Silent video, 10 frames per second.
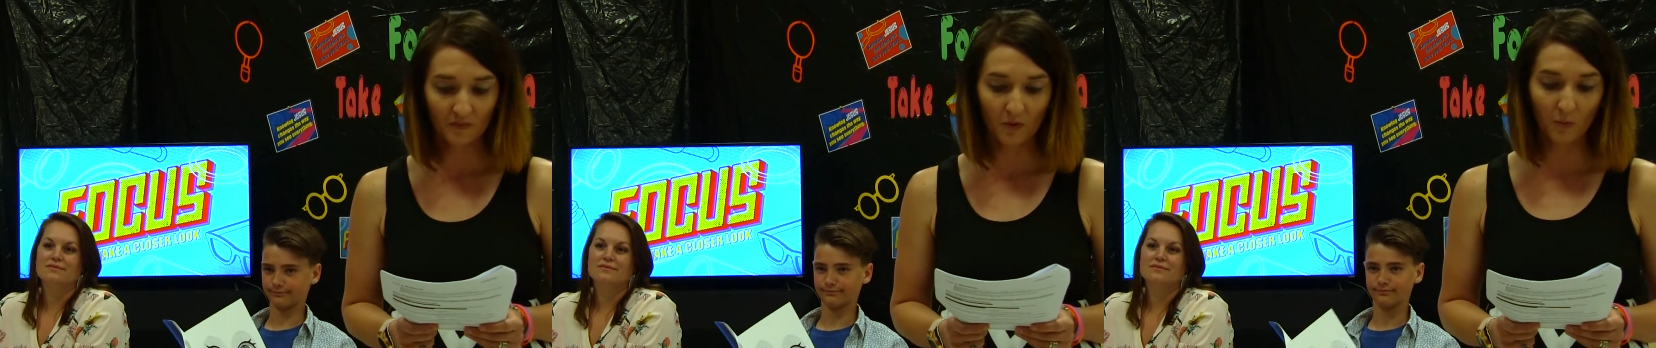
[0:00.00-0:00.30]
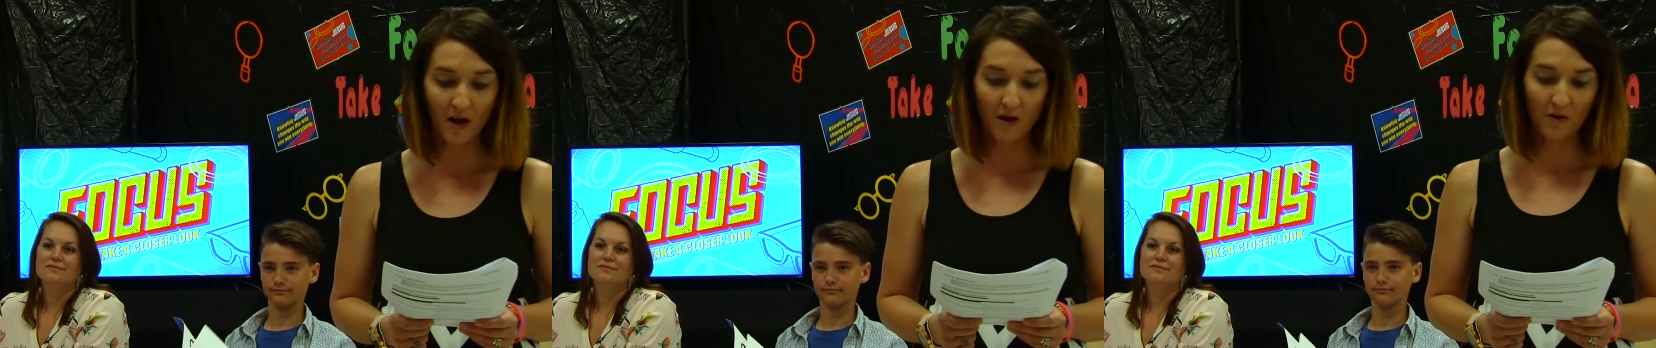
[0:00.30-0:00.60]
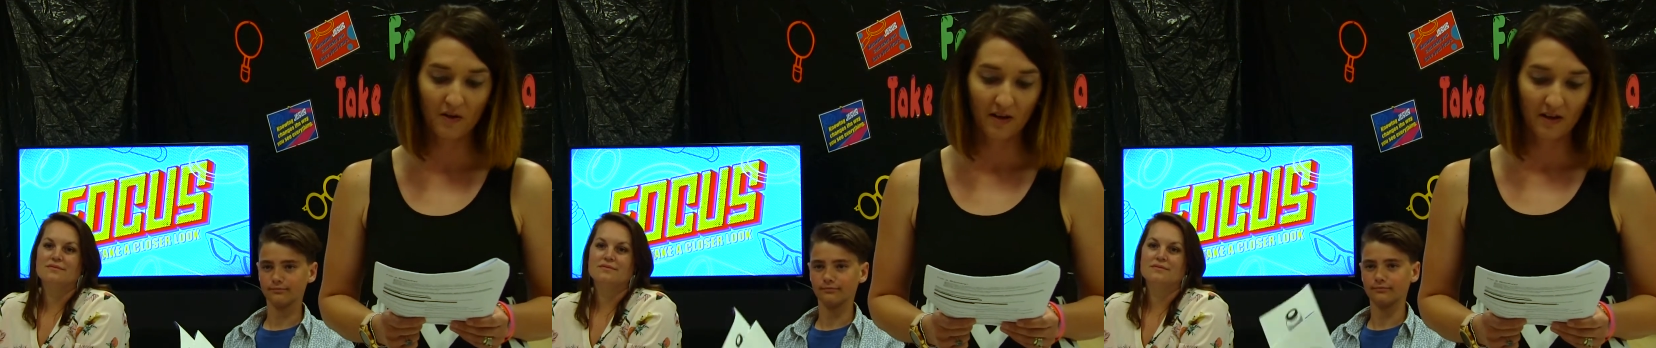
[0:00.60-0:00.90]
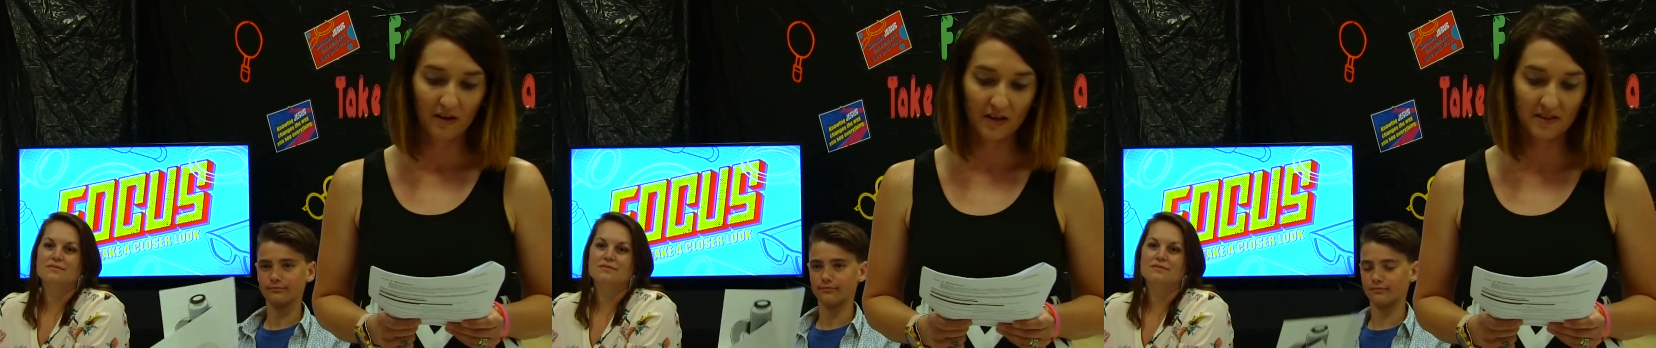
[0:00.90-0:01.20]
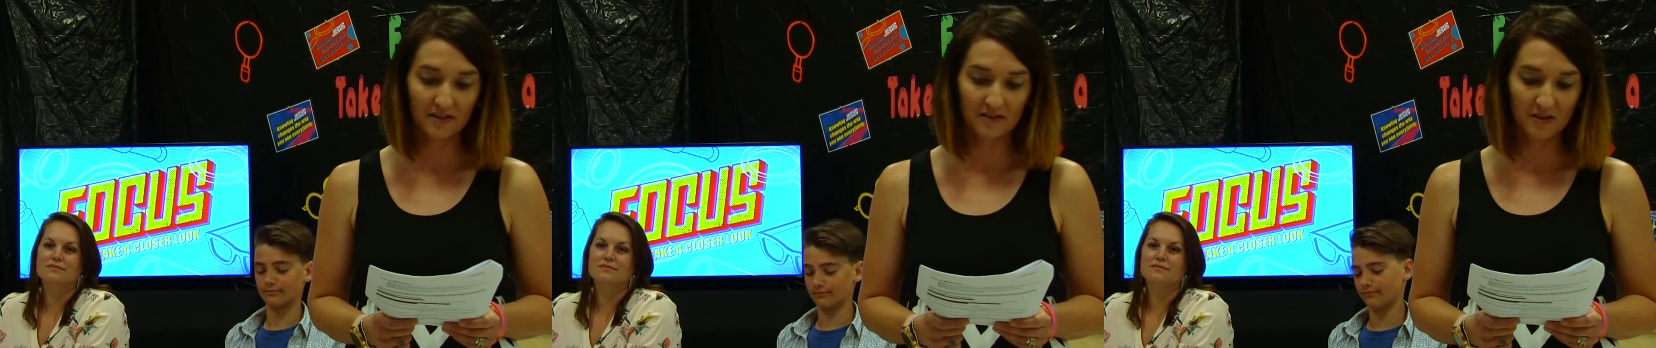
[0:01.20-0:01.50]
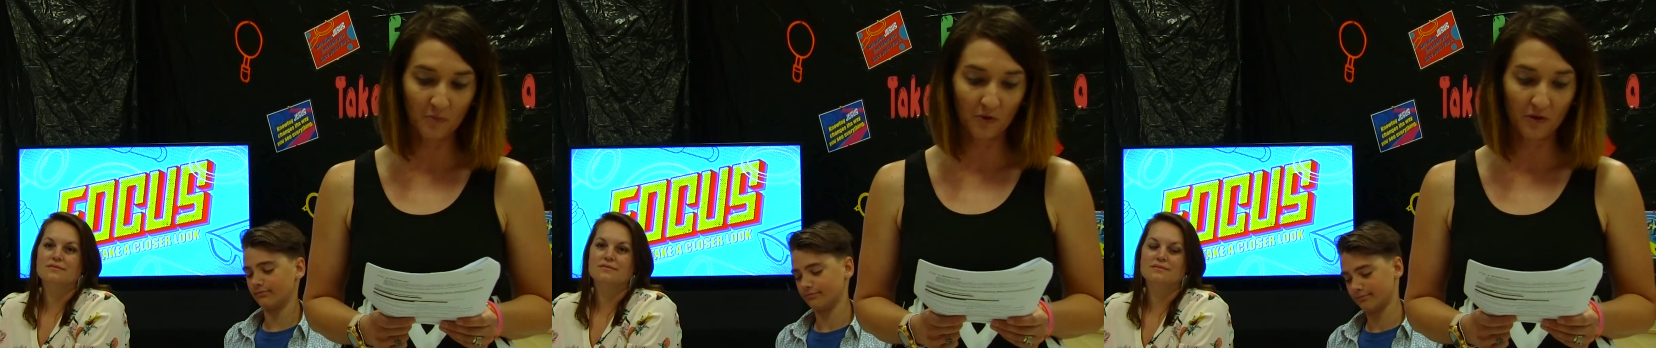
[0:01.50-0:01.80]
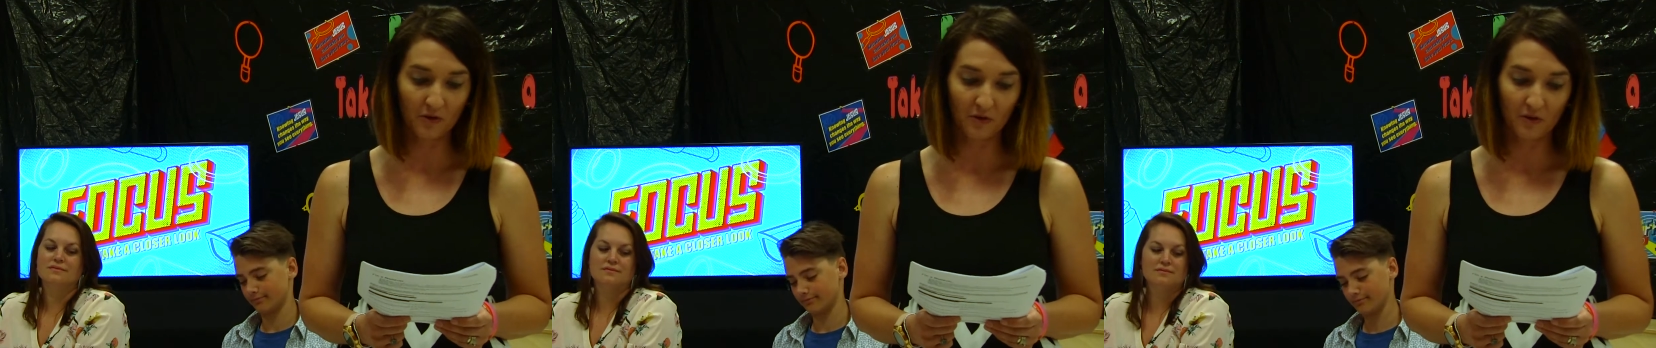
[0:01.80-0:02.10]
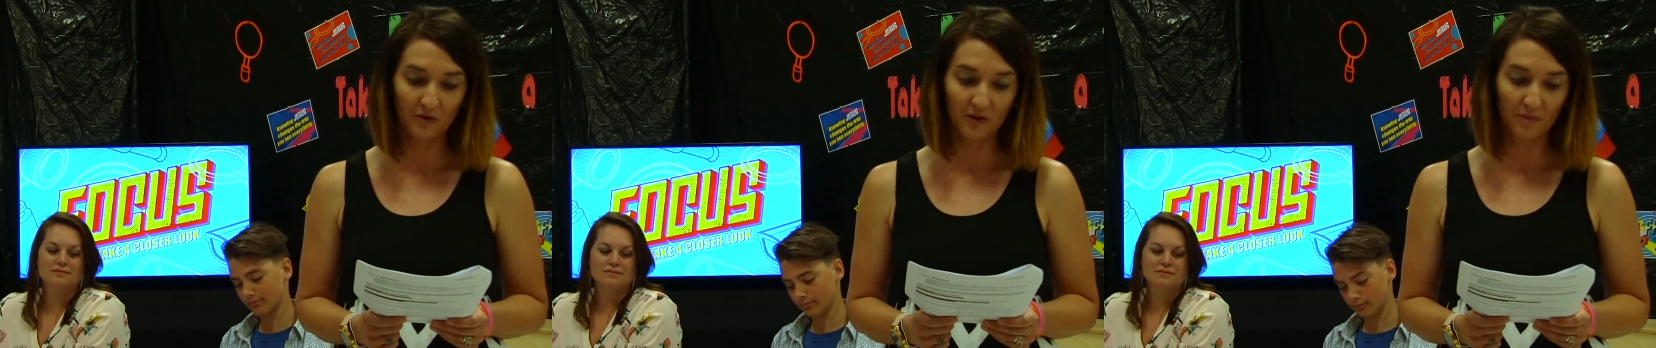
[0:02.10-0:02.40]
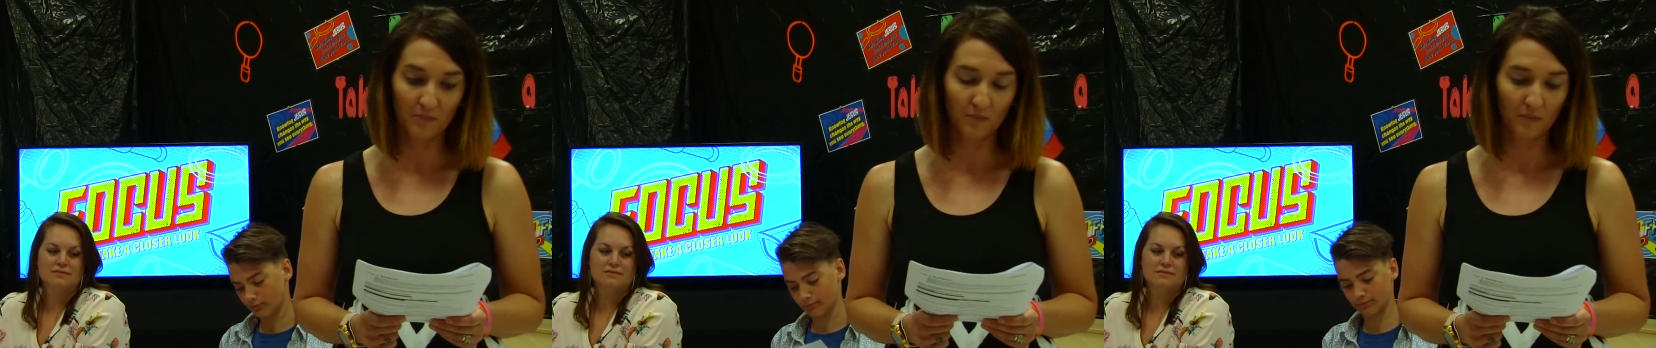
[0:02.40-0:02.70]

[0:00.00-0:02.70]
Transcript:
Speaker 1: Well, it's simpler than